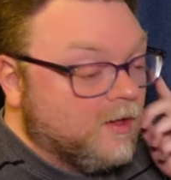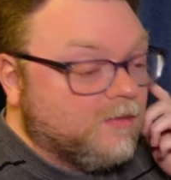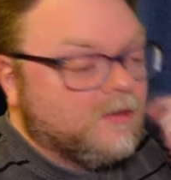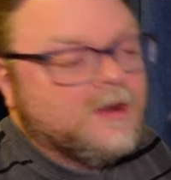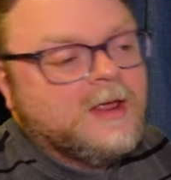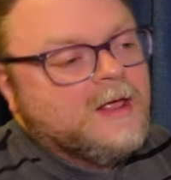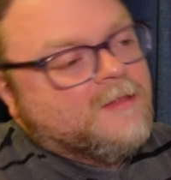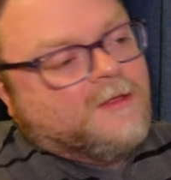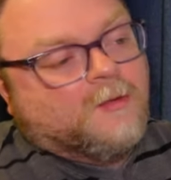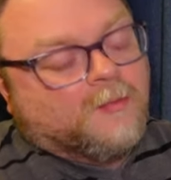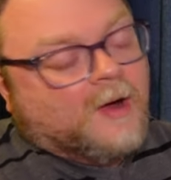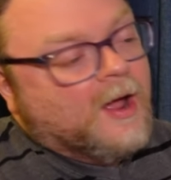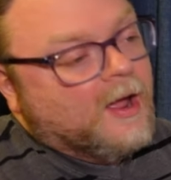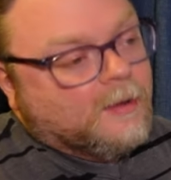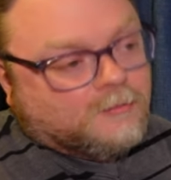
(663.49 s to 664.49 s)
It's an easy
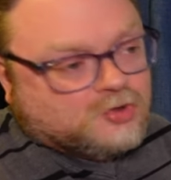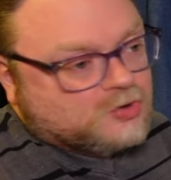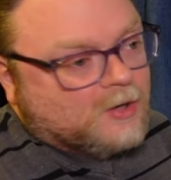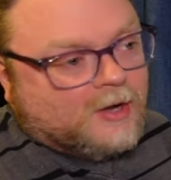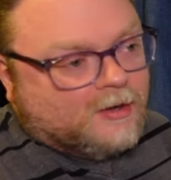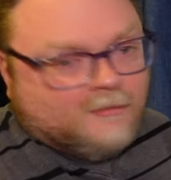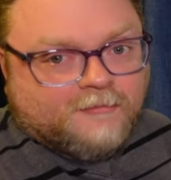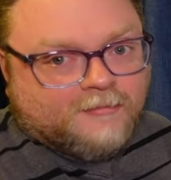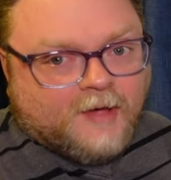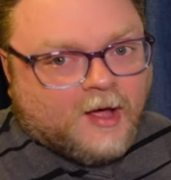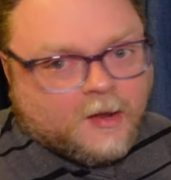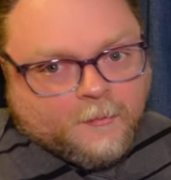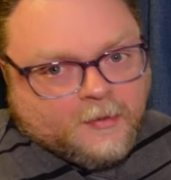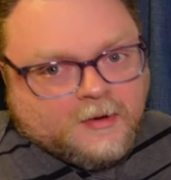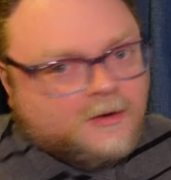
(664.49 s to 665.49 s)
rhyme, truck and
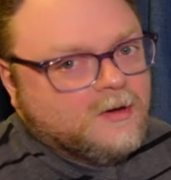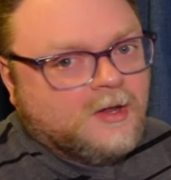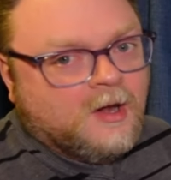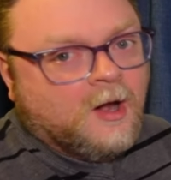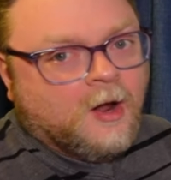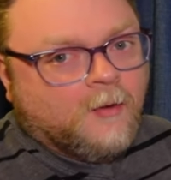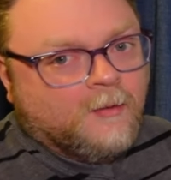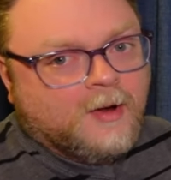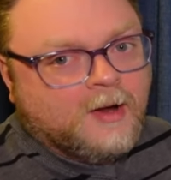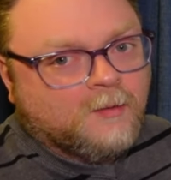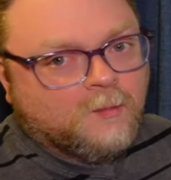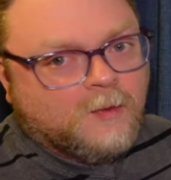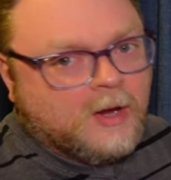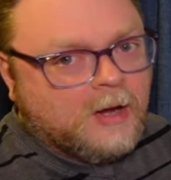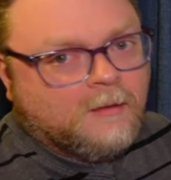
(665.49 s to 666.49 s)
fuck, but you know
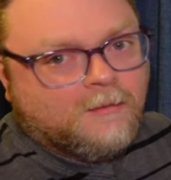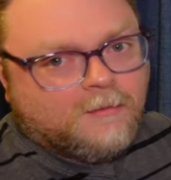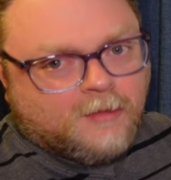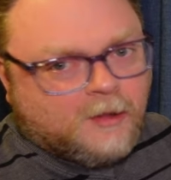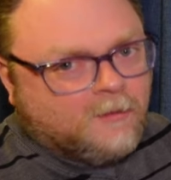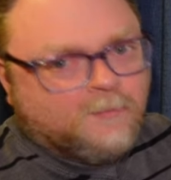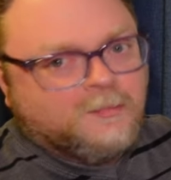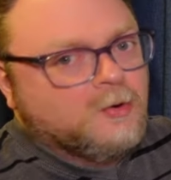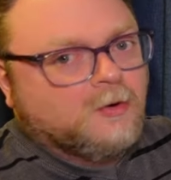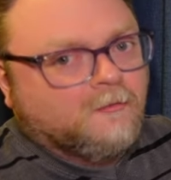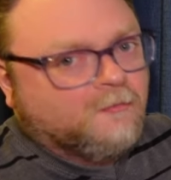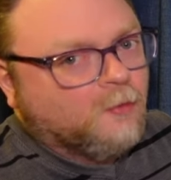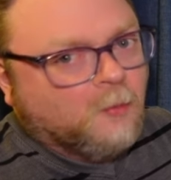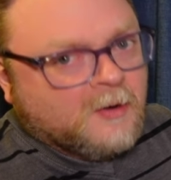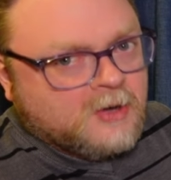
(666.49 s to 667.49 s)
it it it's
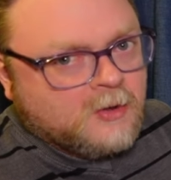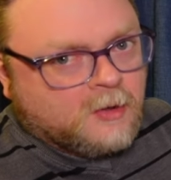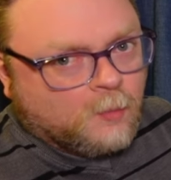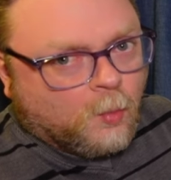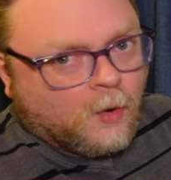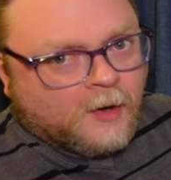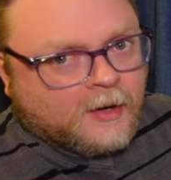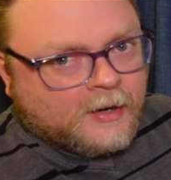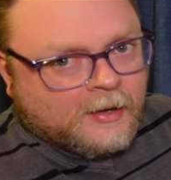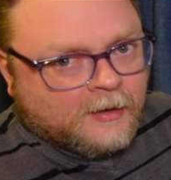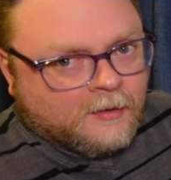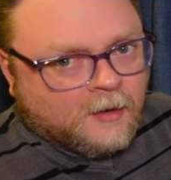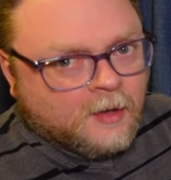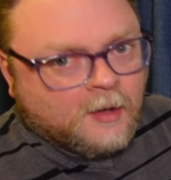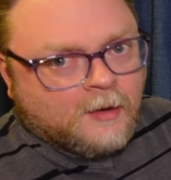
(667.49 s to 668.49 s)
beautiful when you can work it
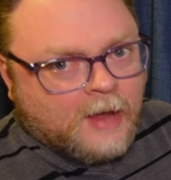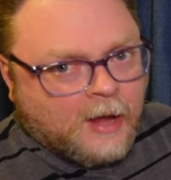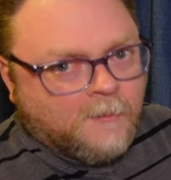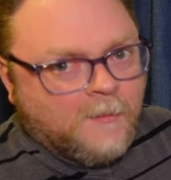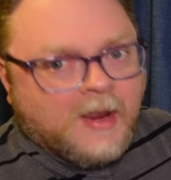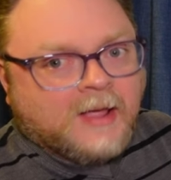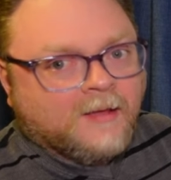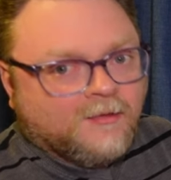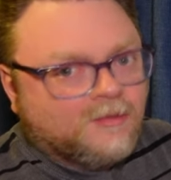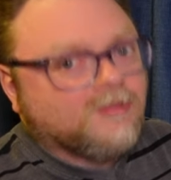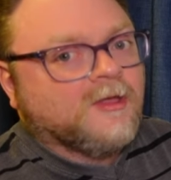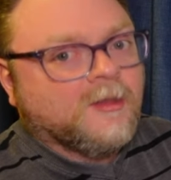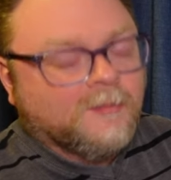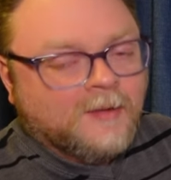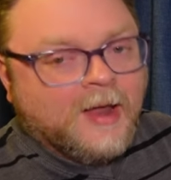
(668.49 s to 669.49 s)
in and make it
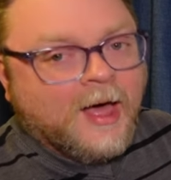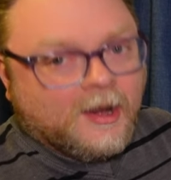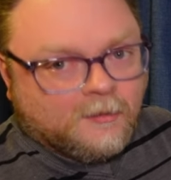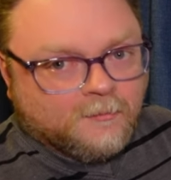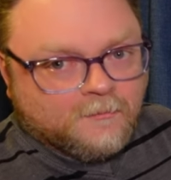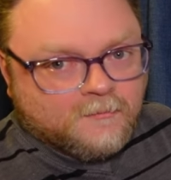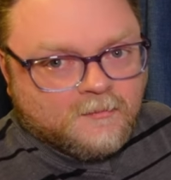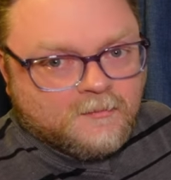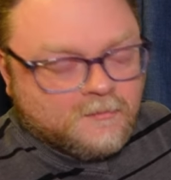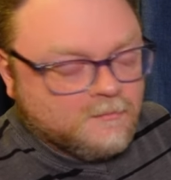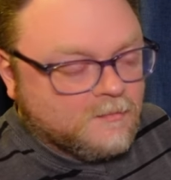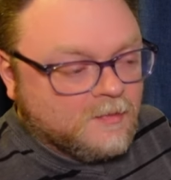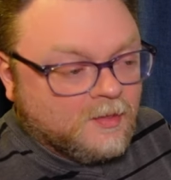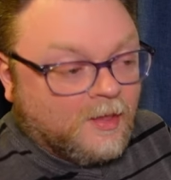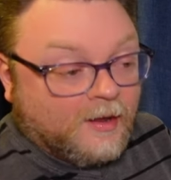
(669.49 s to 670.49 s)
seem not a
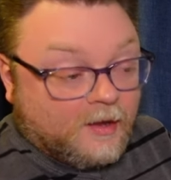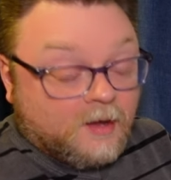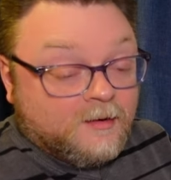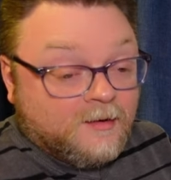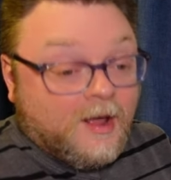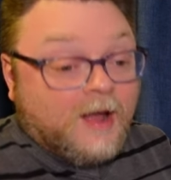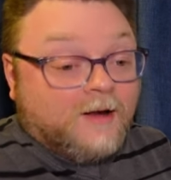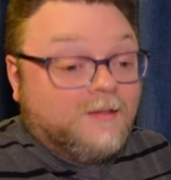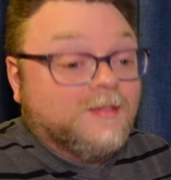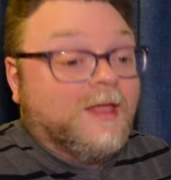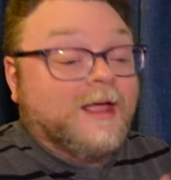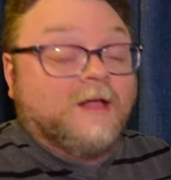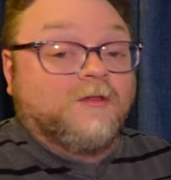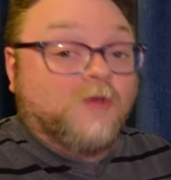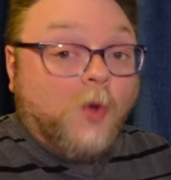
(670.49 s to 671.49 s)
like not
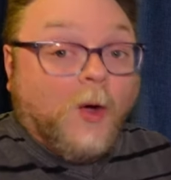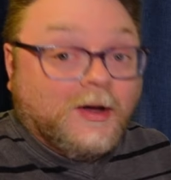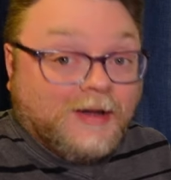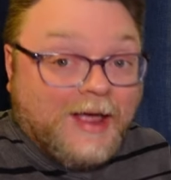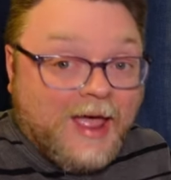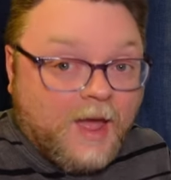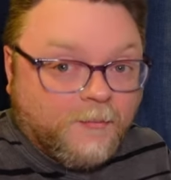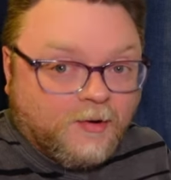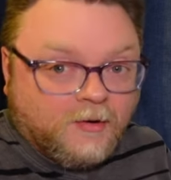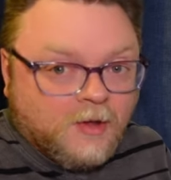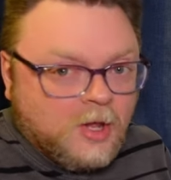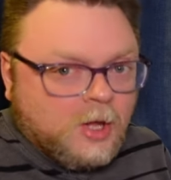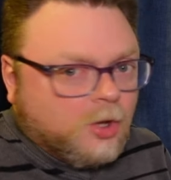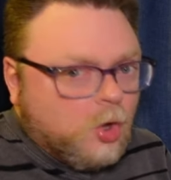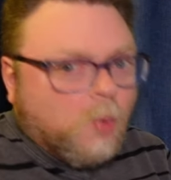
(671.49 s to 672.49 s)
like it's going to happen.
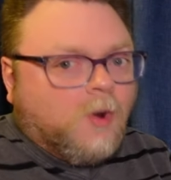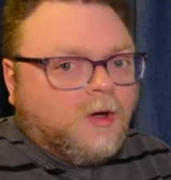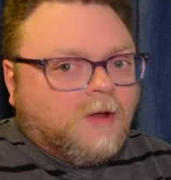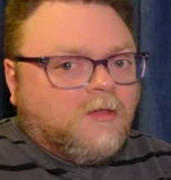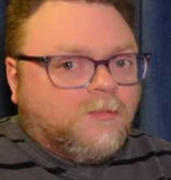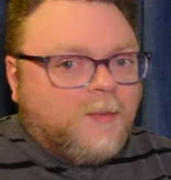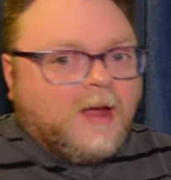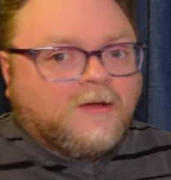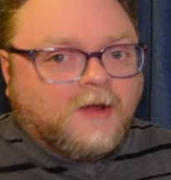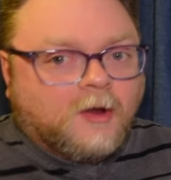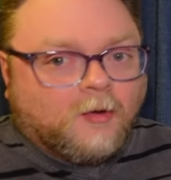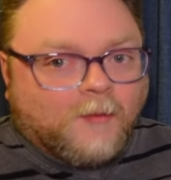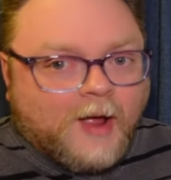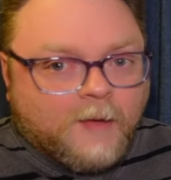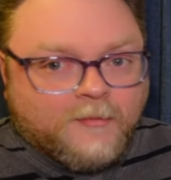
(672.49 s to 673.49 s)
You weren't
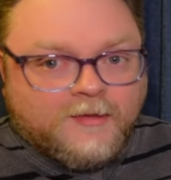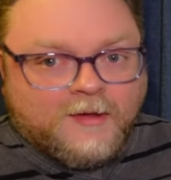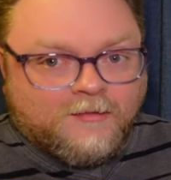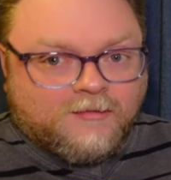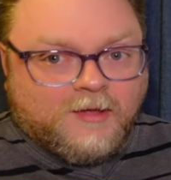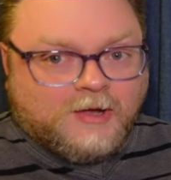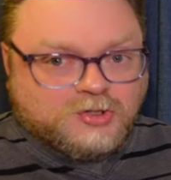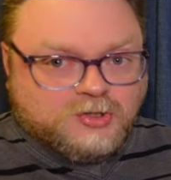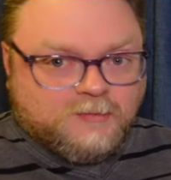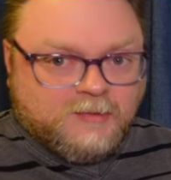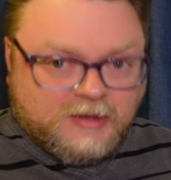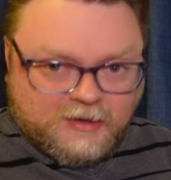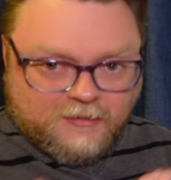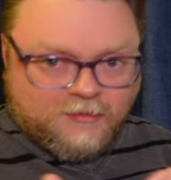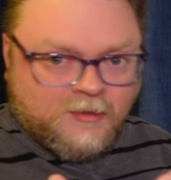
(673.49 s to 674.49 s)
expecting a rhyme in that section
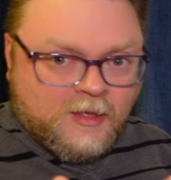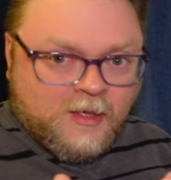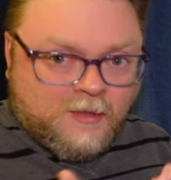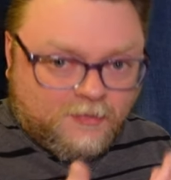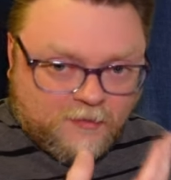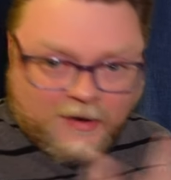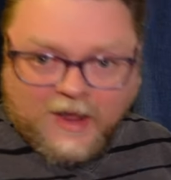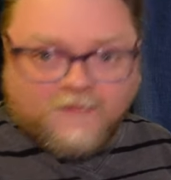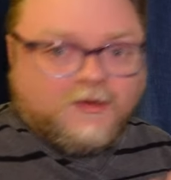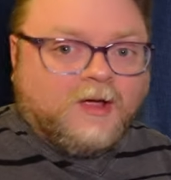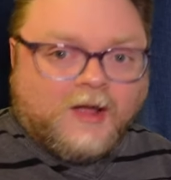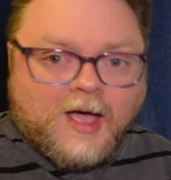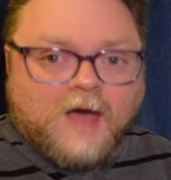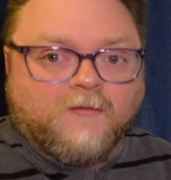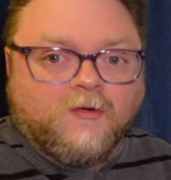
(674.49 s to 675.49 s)
because they're having
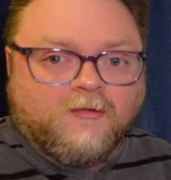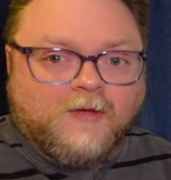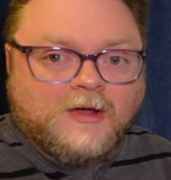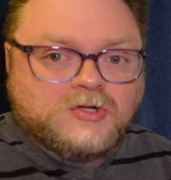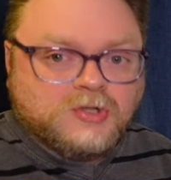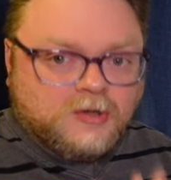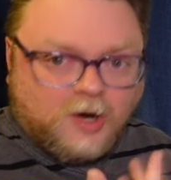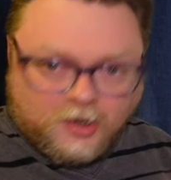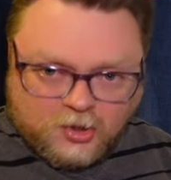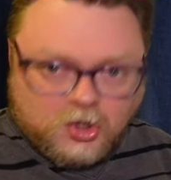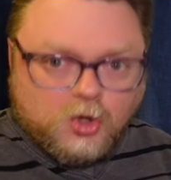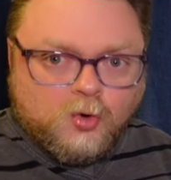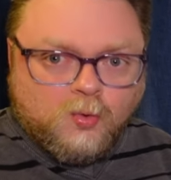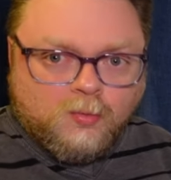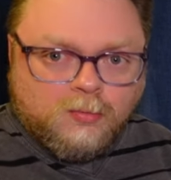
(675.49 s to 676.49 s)
a conversation. Are
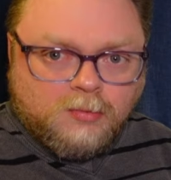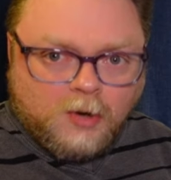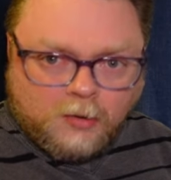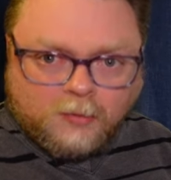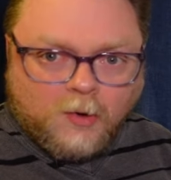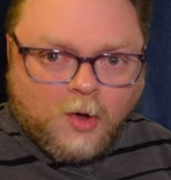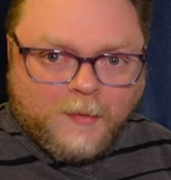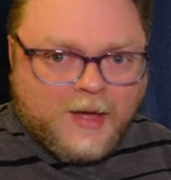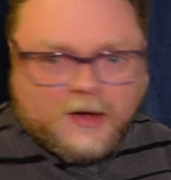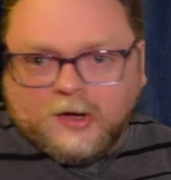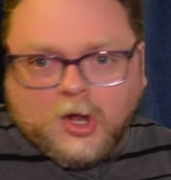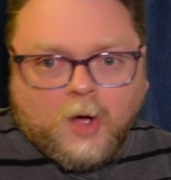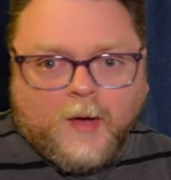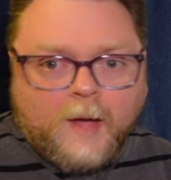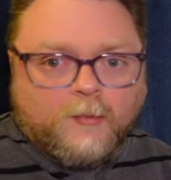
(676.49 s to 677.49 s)
you a
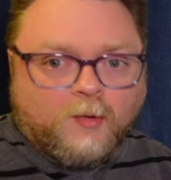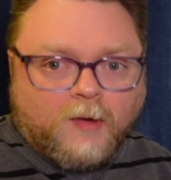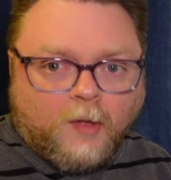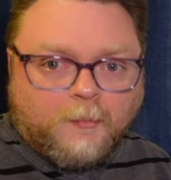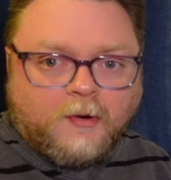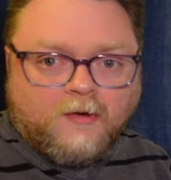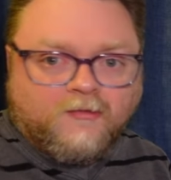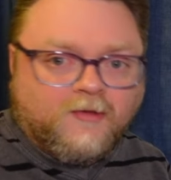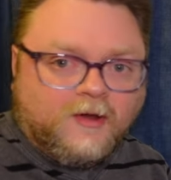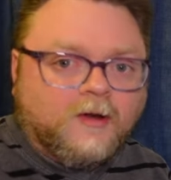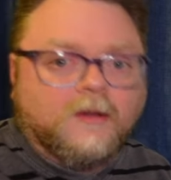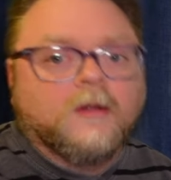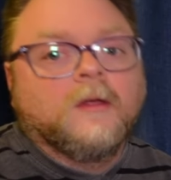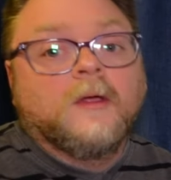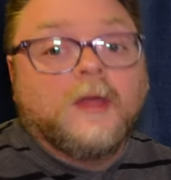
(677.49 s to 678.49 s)
robot? No, I'm a real
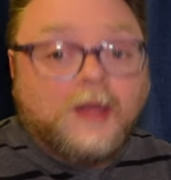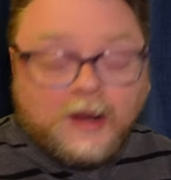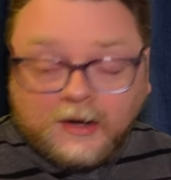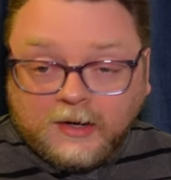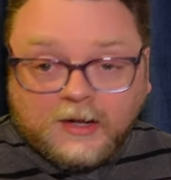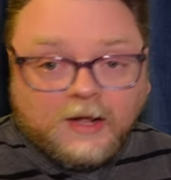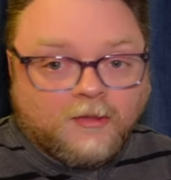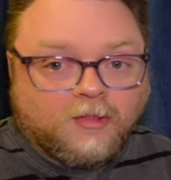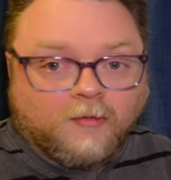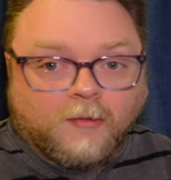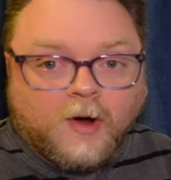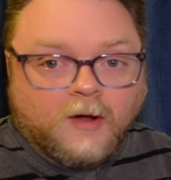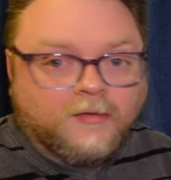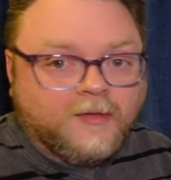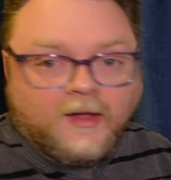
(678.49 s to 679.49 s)
person. And he hits the
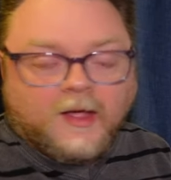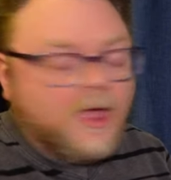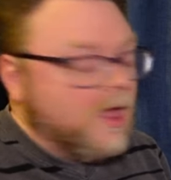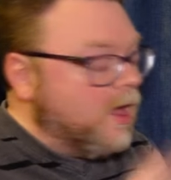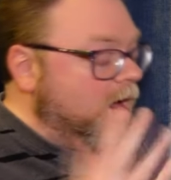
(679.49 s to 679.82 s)
wrong thing.